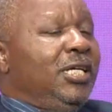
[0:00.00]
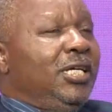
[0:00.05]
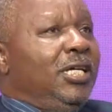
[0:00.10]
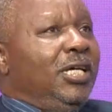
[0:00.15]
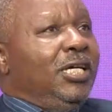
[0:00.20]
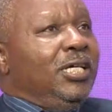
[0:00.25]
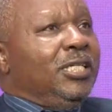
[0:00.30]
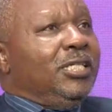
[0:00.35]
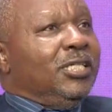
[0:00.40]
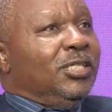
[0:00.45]

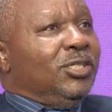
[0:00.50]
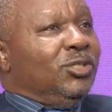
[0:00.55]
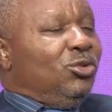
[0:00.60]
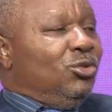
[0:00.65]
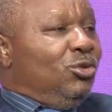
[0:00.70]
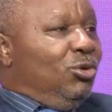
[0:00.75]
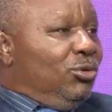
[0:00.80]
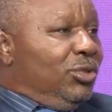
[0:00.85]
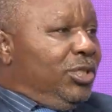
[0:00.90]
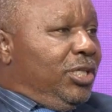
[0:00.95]
It has
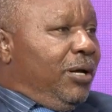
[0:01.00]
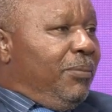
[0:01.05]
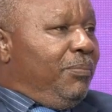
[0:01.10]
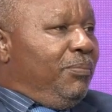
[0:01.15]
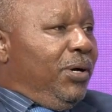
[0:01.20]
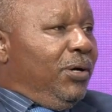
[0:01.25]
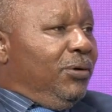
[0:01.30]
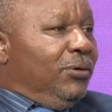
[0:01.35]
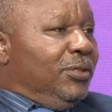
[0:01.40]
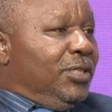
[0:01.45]
talked
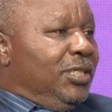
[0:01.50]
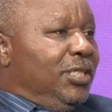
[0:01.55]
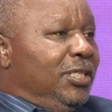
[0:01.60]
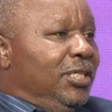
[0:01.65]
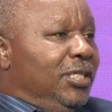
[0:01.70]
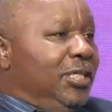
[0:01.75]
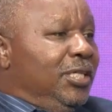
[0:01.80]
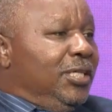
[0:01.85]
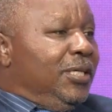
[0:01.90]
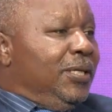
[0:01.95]
about
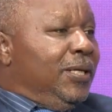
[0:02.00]
the